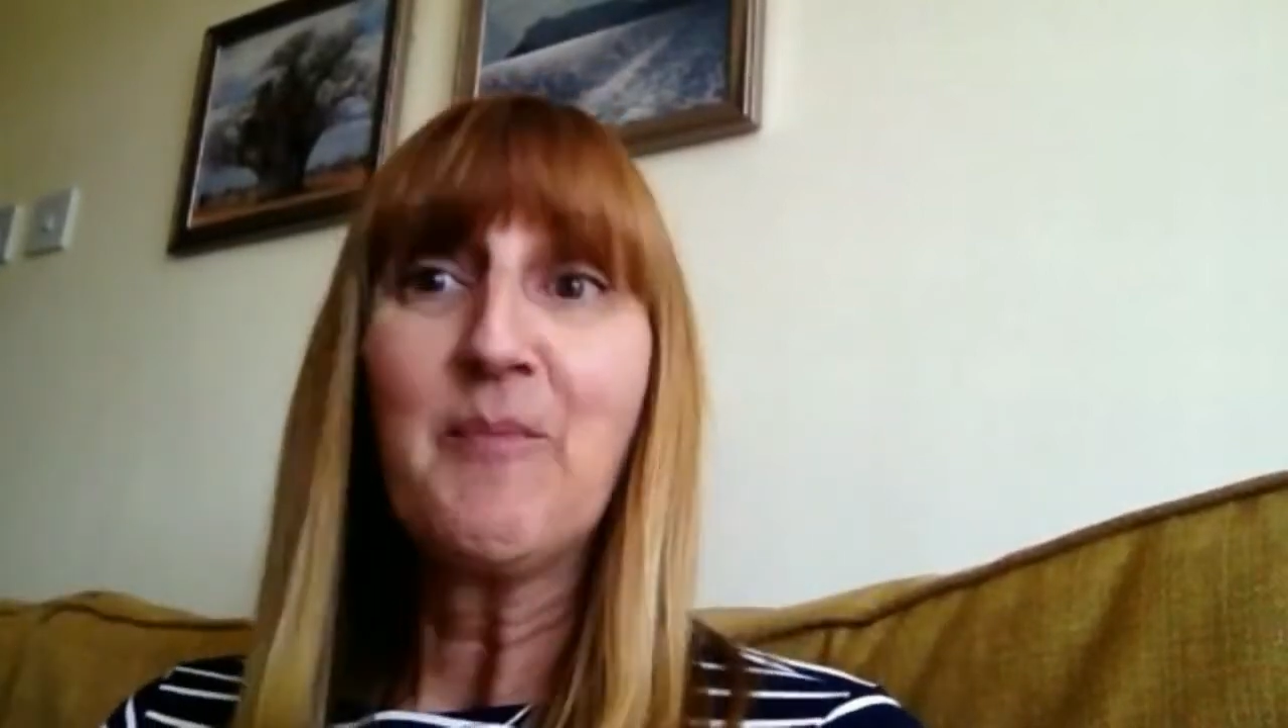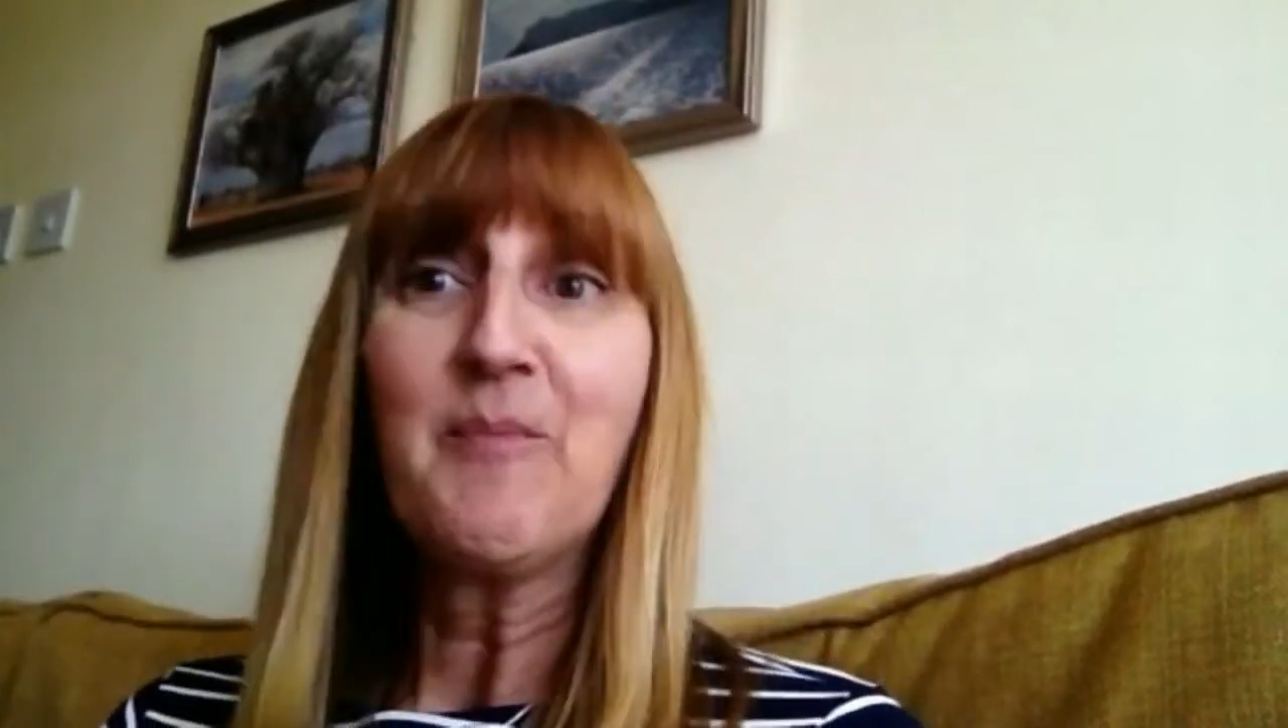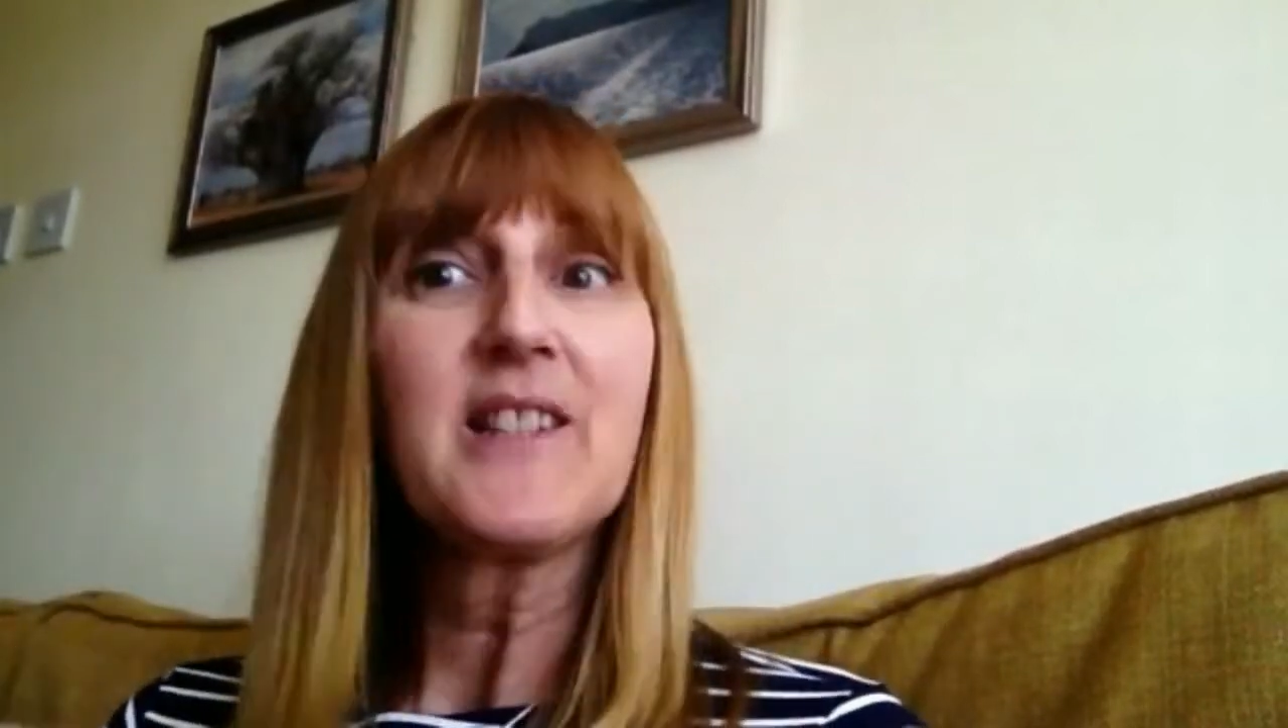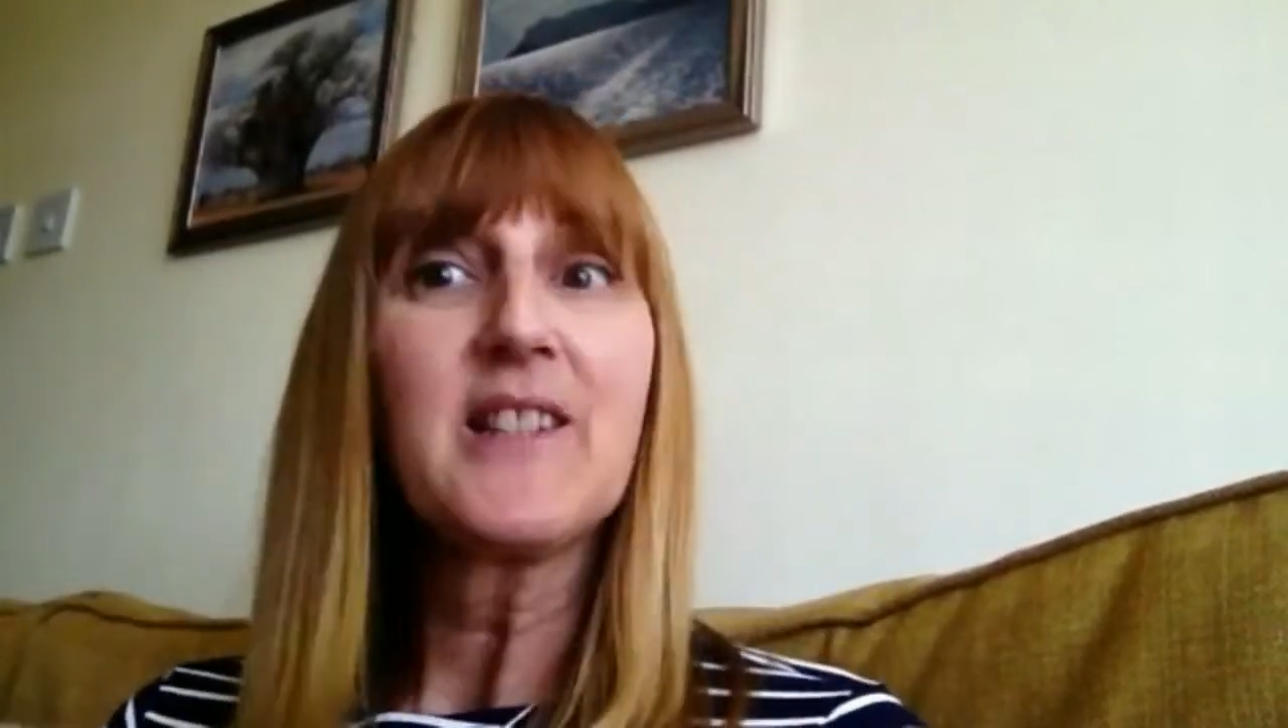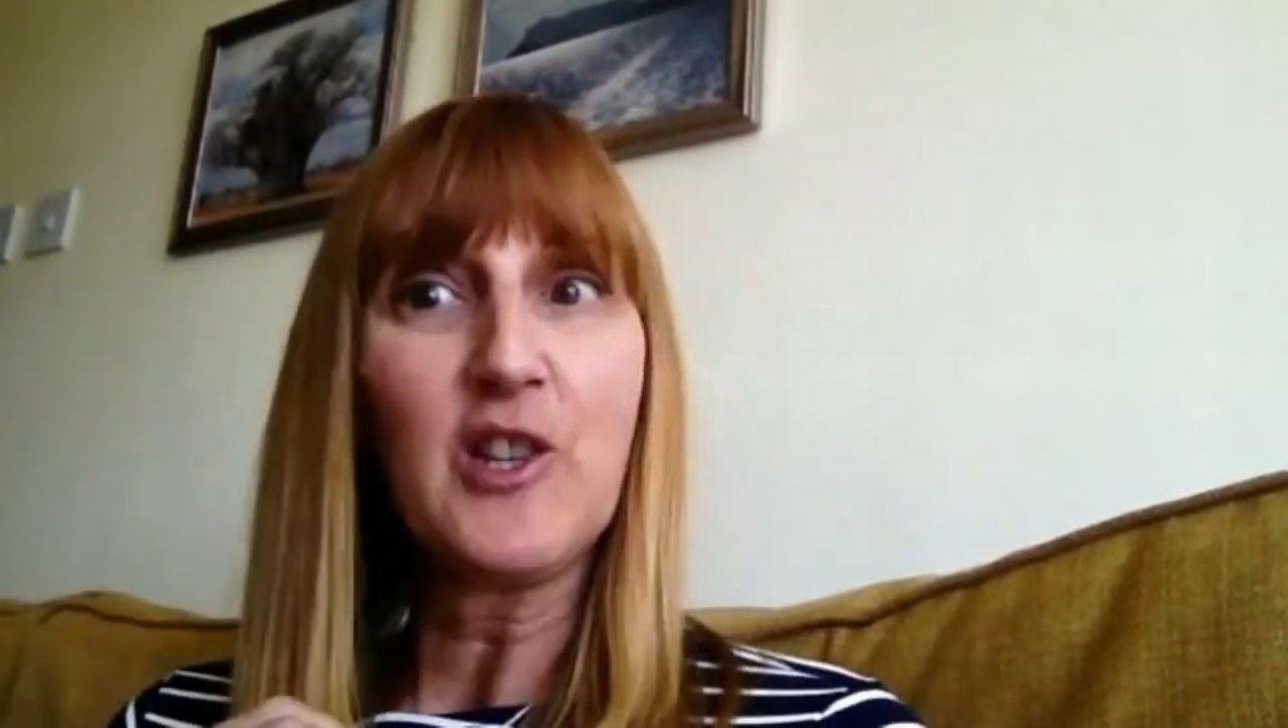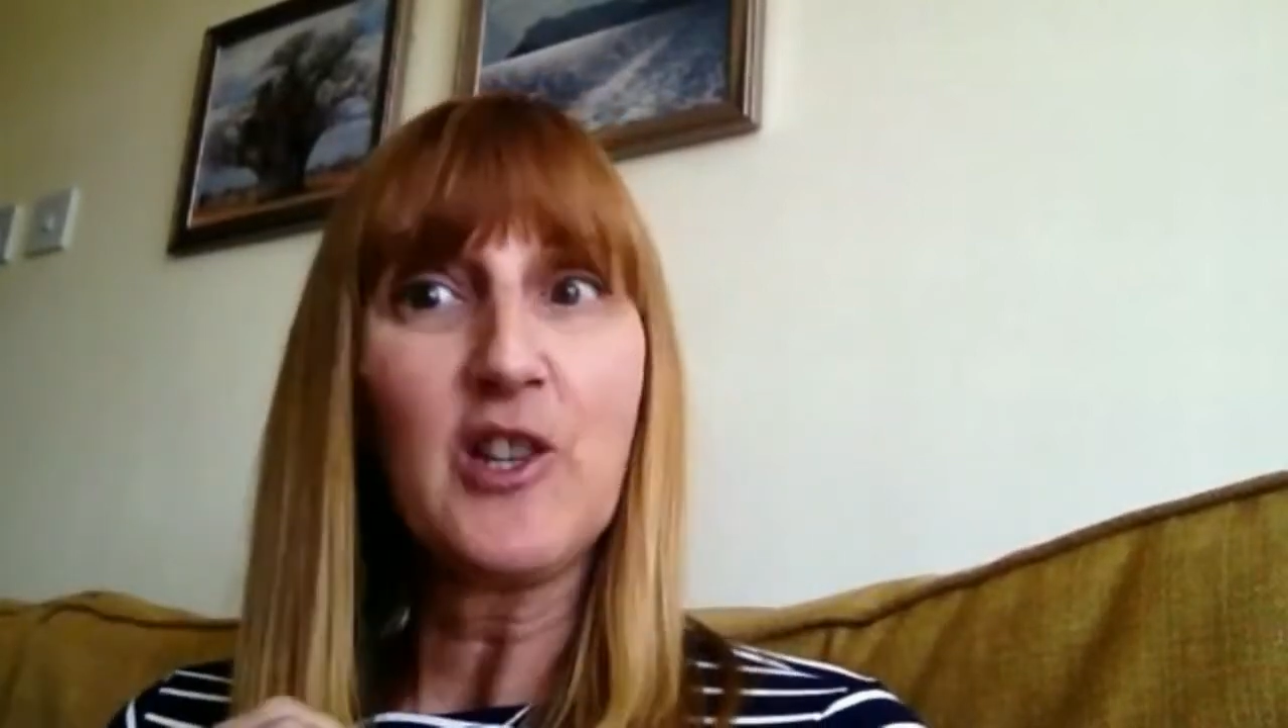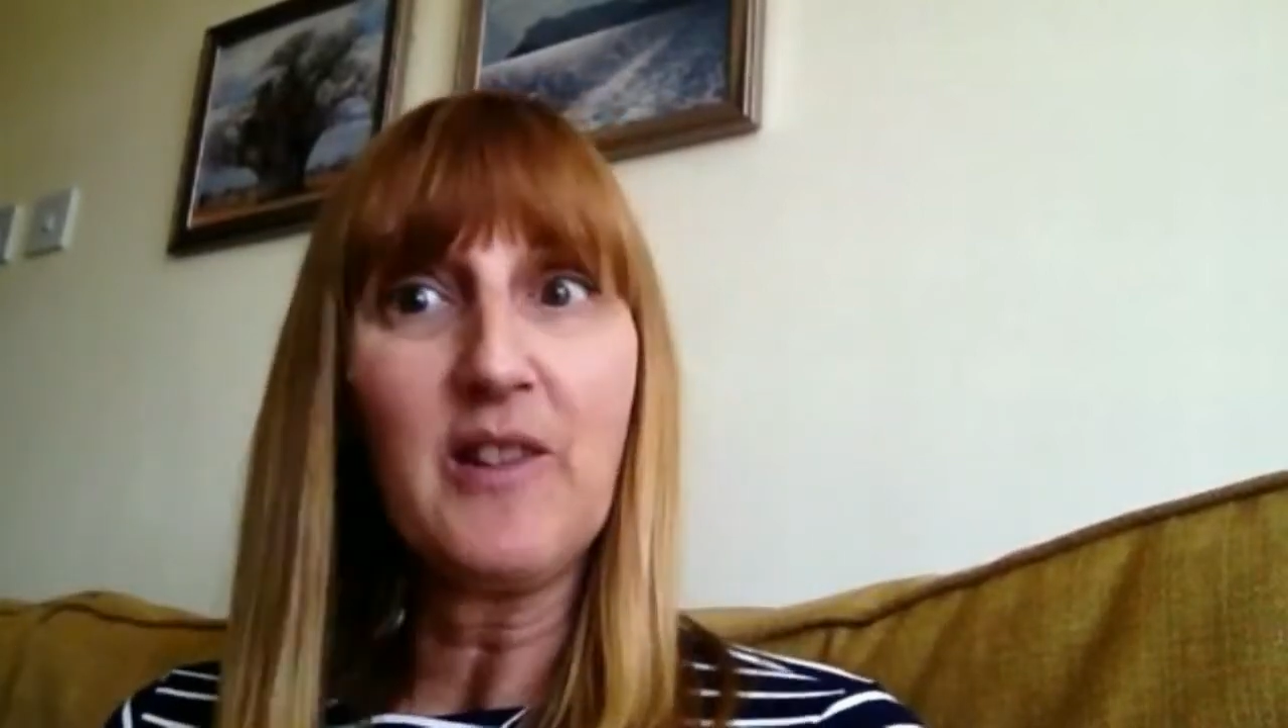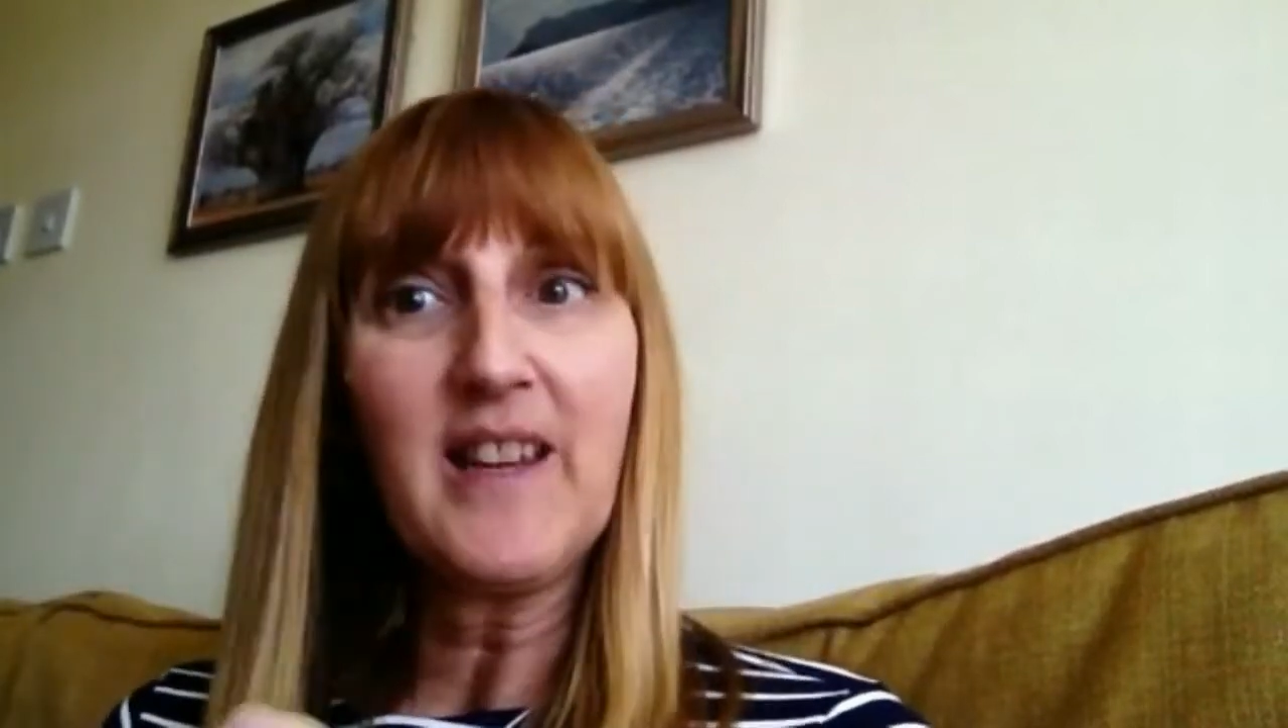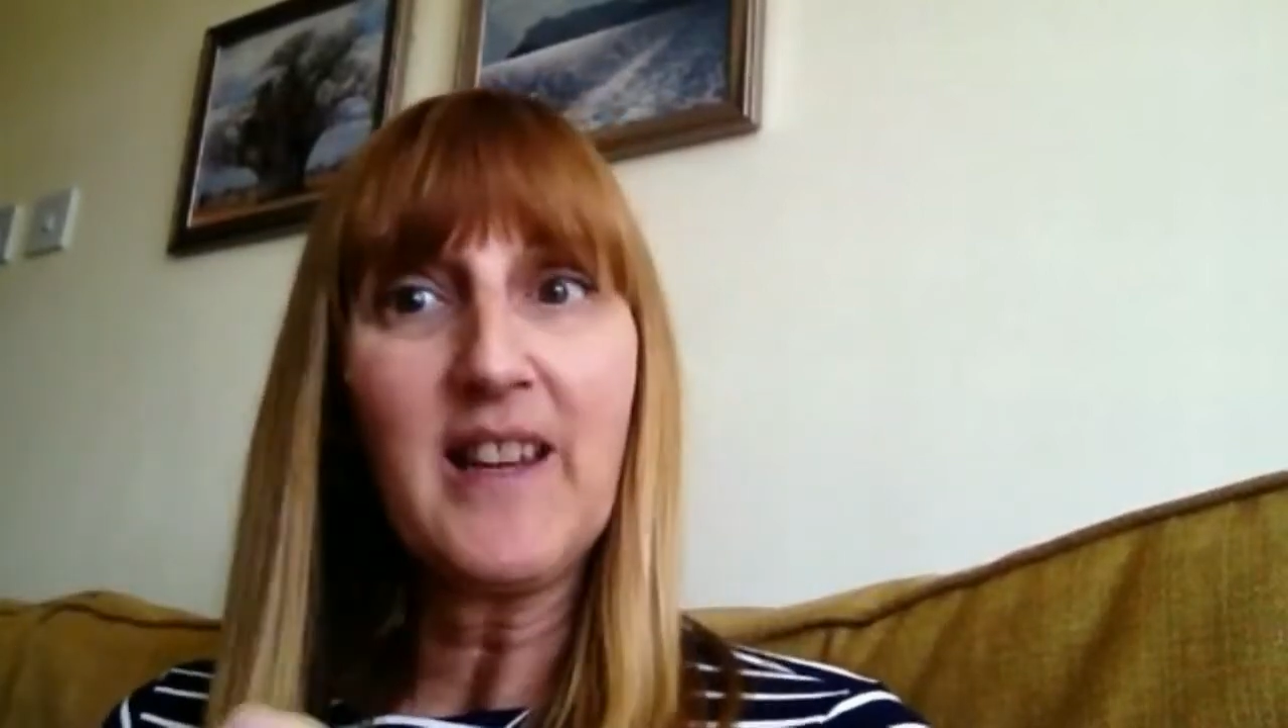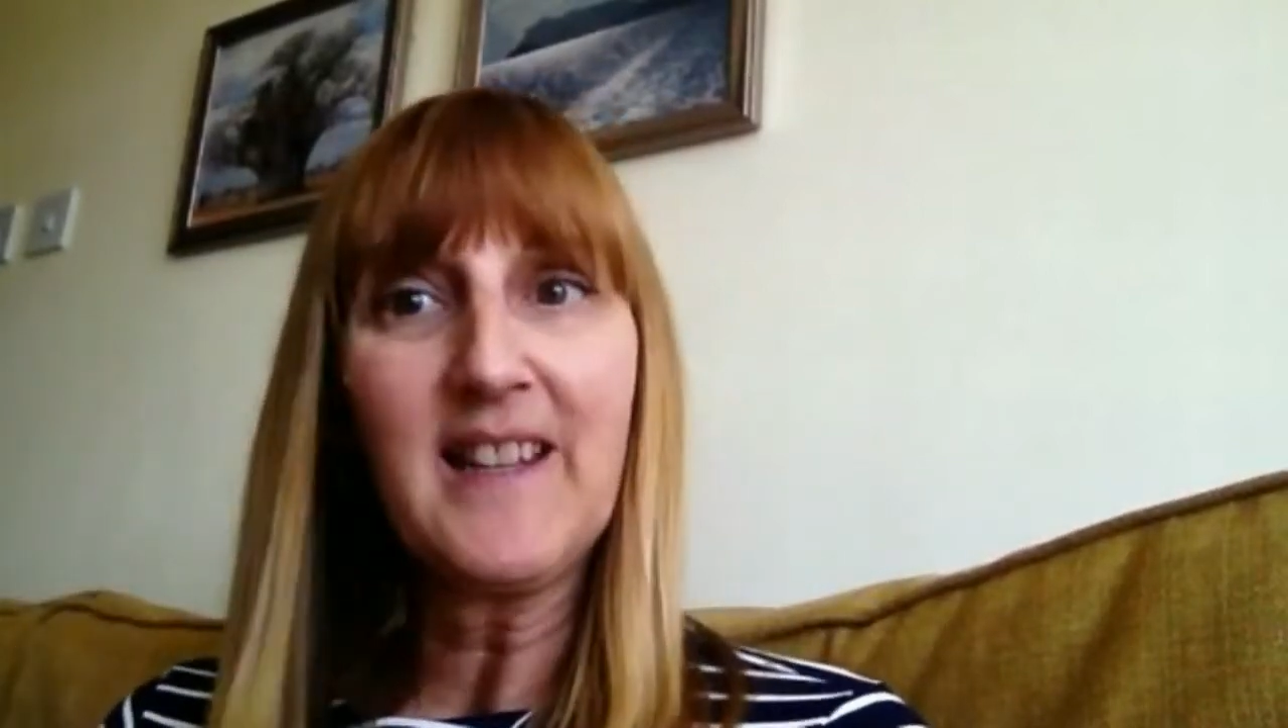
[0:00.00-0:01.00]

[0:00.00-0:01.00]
Yeah, but it's so that